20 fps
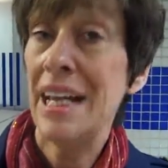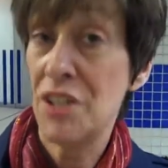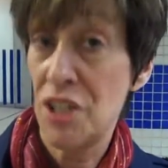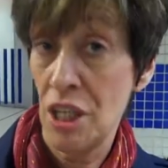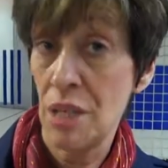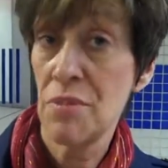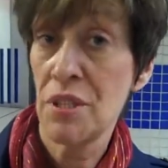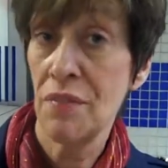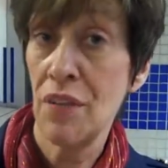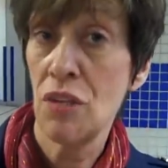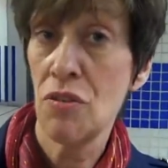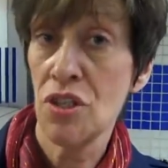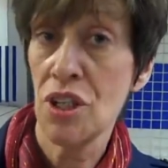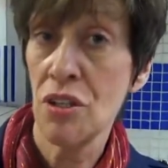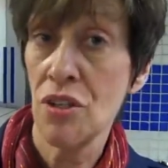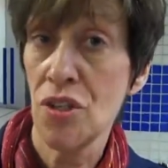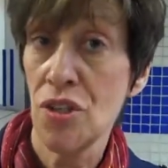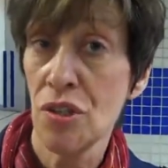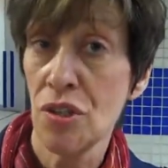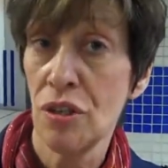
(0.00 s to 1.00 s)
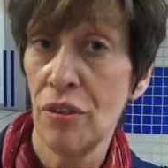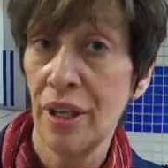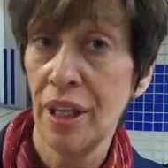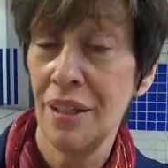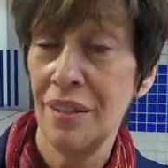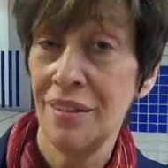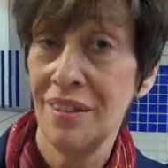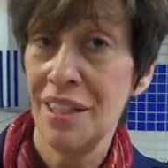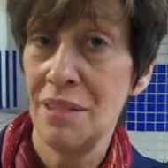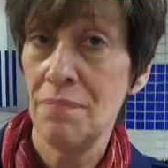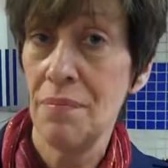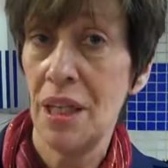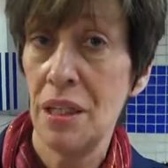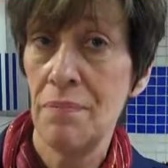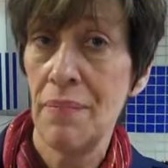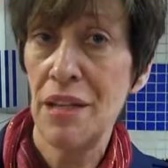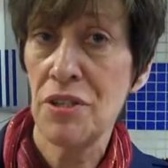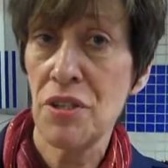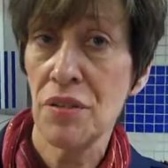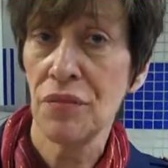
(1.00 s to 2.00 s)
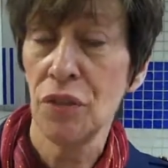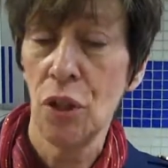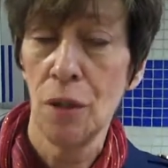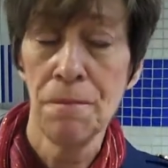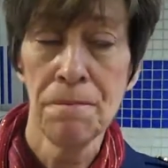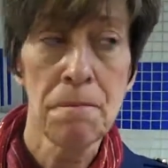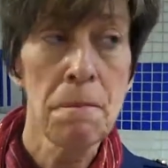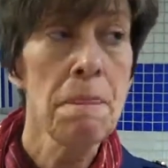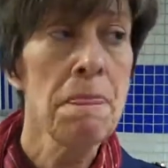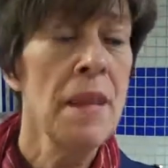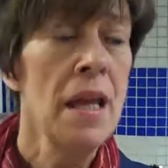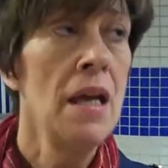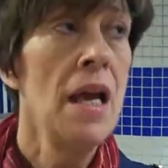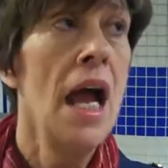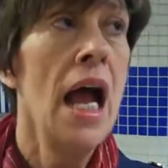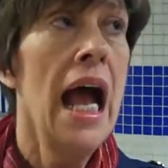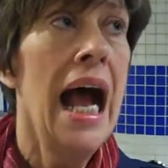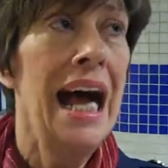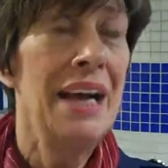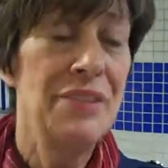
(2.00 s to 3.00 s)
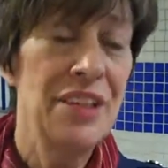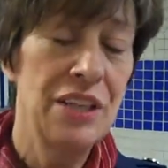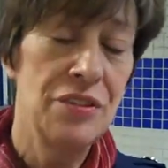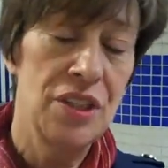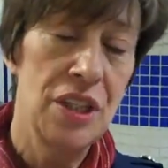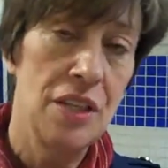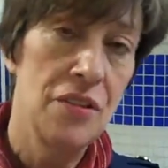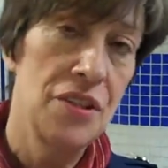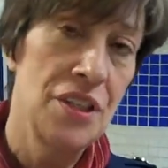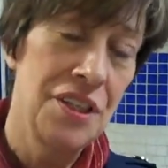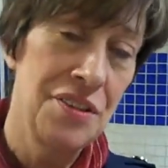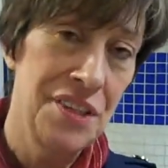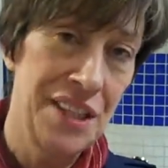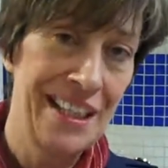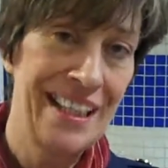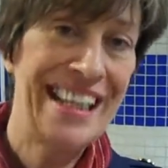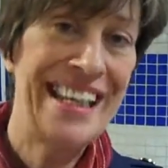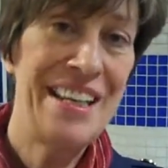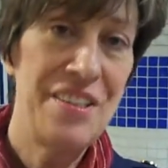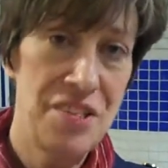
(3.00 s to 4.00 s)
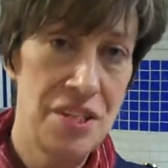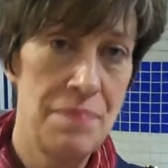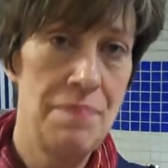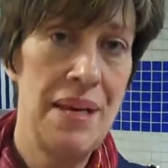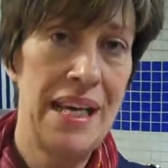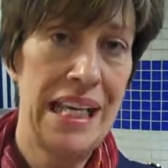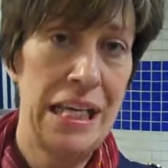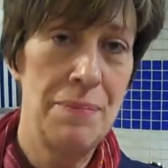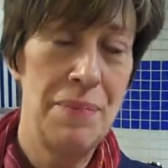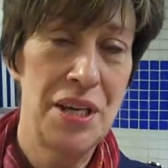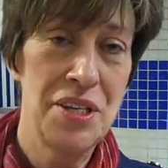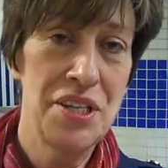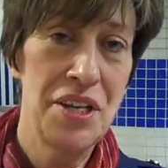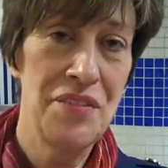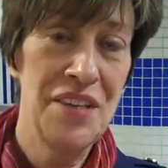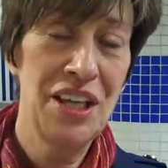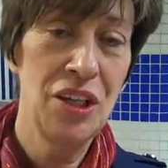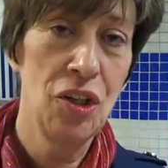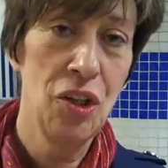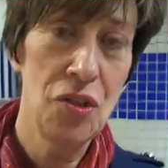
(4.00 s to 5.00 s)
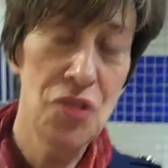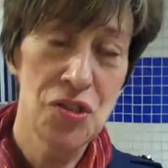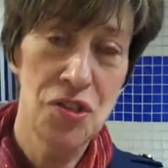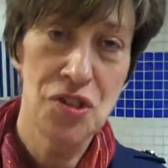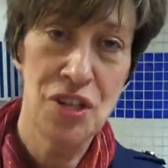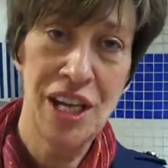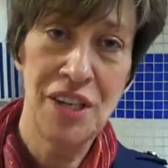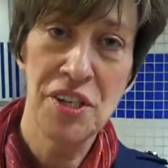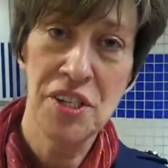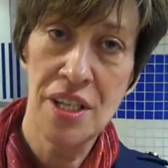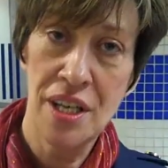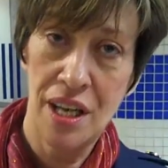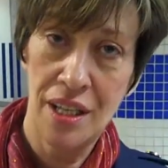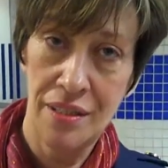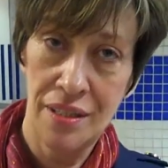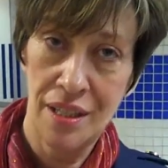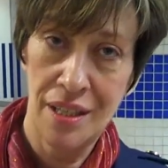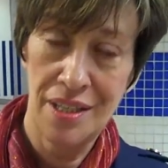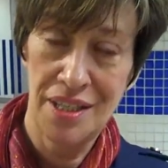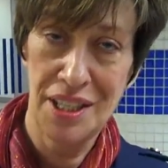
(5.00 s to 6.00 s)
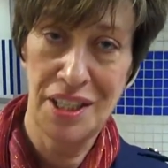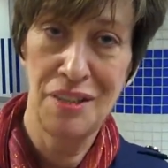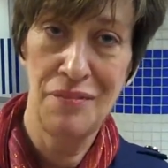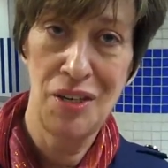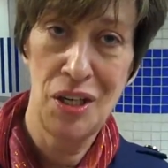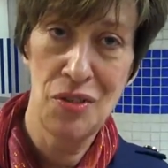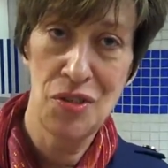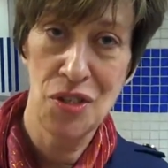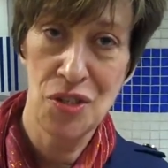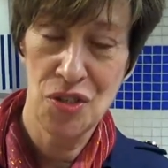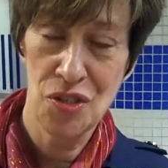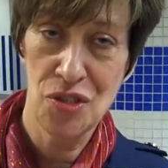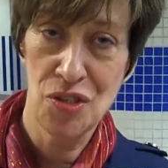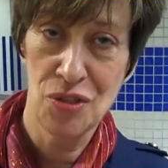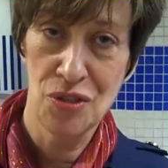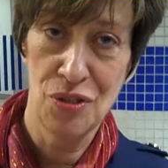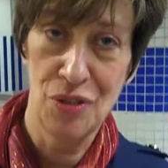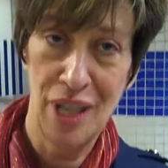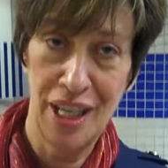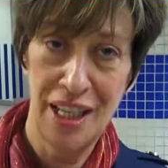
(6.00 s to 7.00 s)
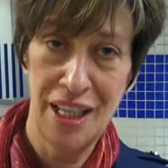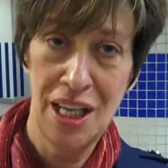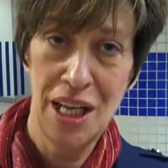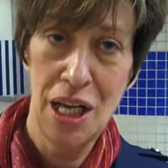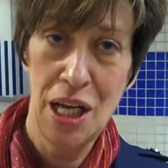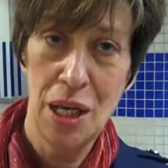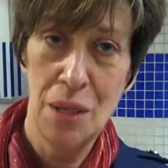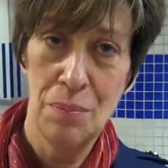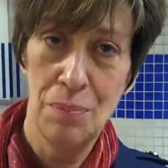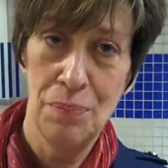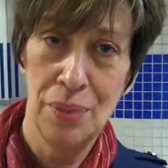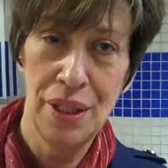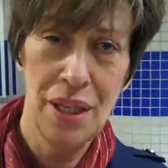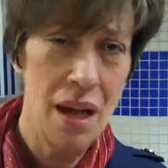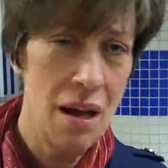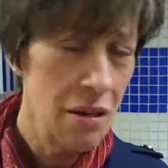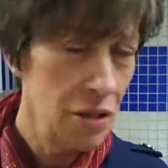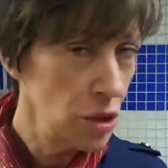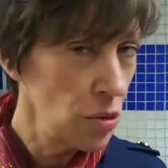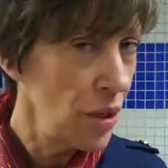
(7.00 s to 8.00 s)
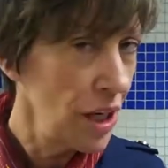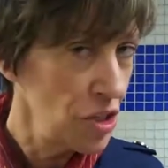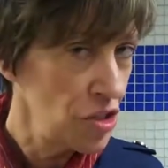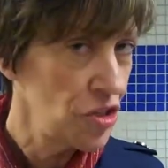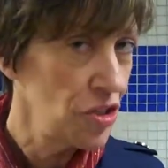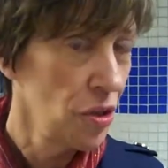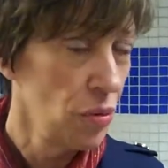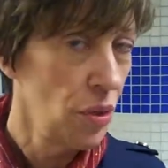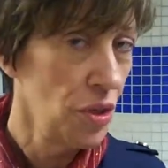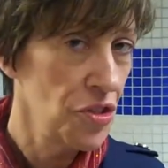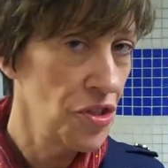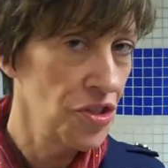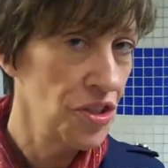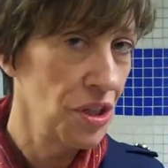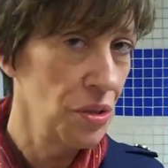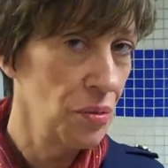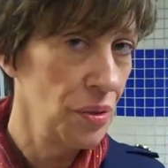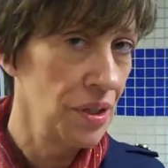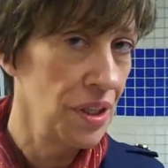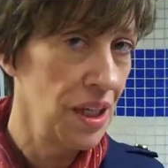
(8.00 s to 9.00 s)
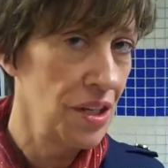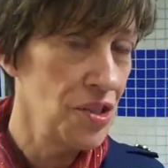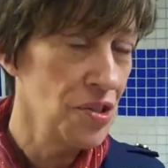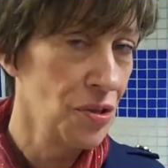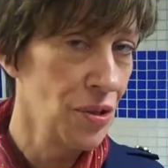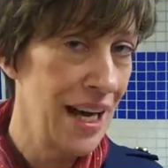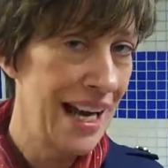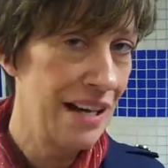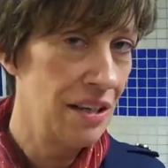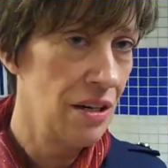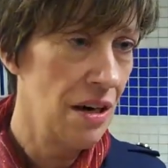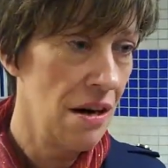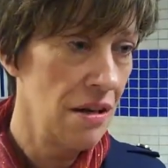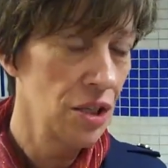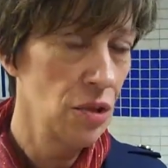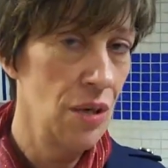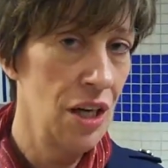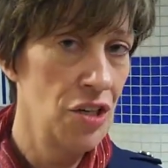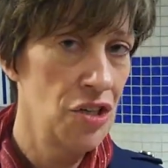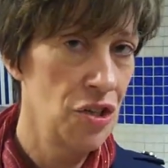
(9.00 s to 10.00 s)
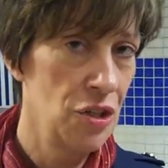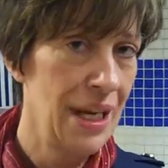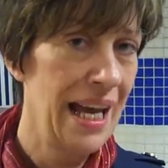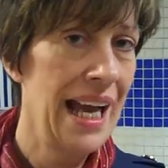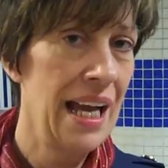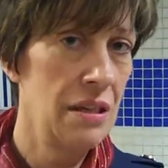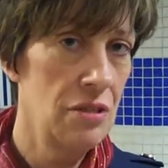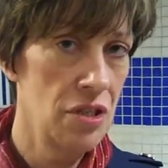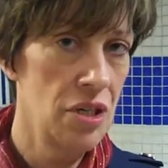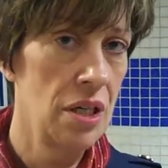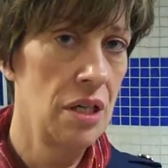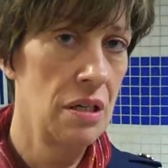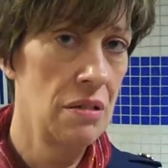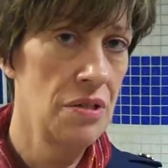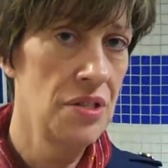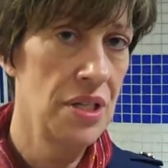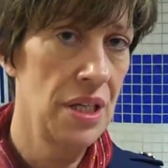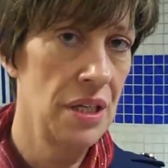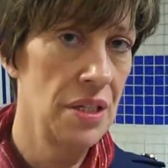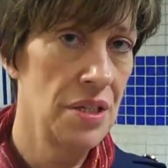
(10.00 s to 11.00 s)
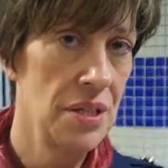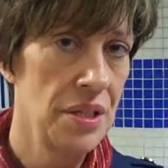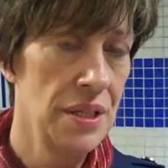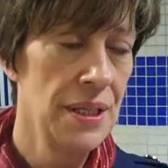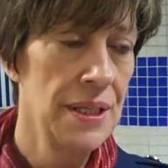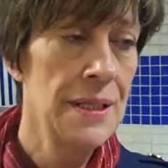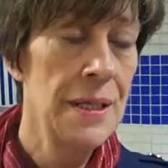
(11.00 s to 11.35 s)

In terms of using story and metaphor, I think the key to me, because I think a lot of trainers like the idea of using story, but aren't quite sure what to do with it, or aren't quite sure how to use it.